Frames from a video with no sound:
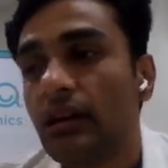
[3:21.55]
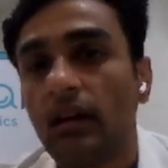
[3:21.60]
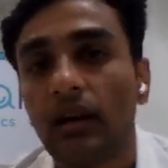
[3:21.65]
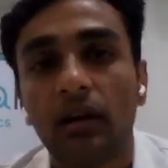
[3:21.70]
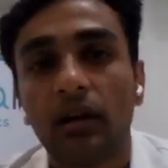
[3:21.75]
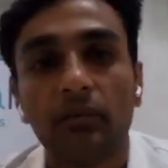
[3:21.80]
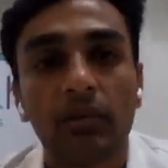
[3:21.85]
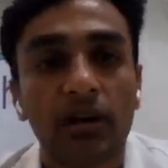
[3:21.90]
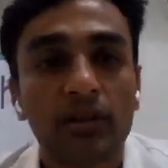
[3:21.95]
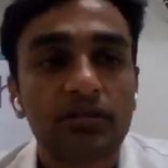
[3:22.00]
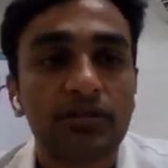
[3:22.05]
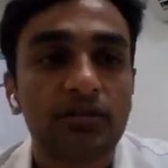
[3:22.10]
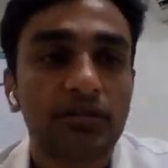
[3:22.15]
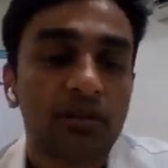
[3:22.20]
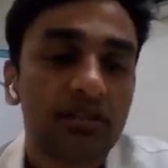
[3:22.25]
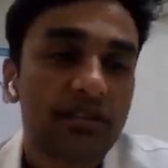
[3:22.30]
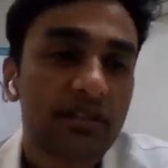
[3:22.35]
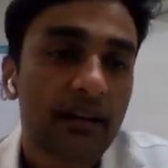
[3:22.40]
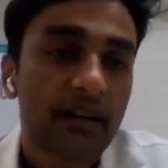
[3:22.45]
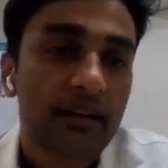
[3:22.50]
a blood sugar
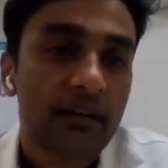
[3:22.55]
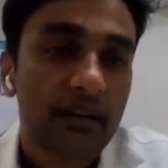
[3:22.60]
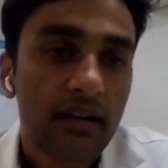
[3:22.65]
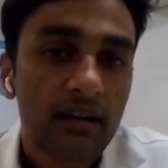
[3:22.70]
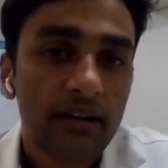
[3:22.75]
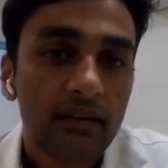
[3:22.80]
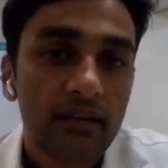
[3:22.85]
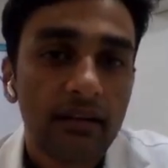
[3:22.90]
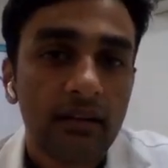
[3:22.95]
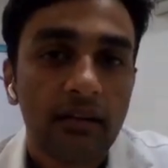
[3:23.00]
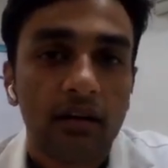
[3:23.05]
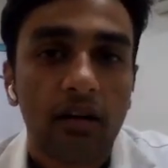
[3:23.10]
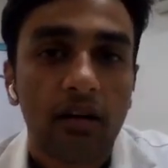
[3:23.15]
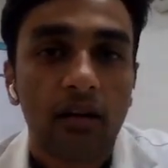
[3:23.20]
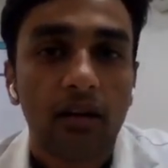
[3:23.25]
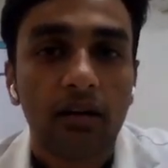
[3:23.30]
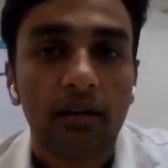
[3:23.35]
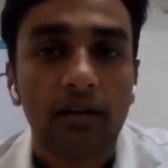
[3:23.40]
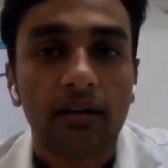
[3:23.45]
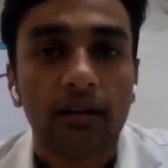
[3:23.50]
check done
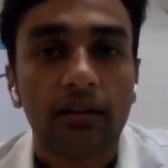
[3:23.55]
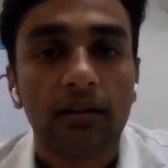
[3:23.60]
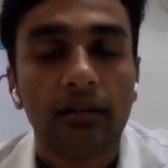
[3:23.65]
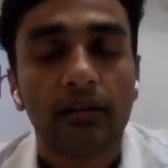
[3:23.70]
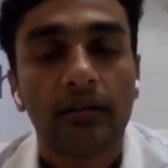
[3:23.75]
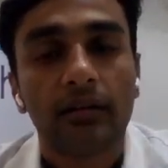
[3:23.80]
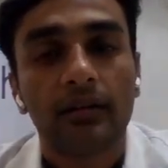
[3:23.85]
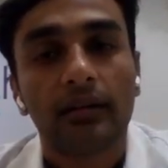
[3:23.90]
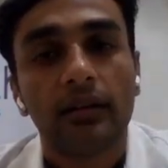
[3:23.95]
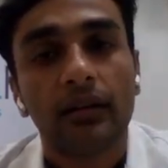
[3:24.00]
on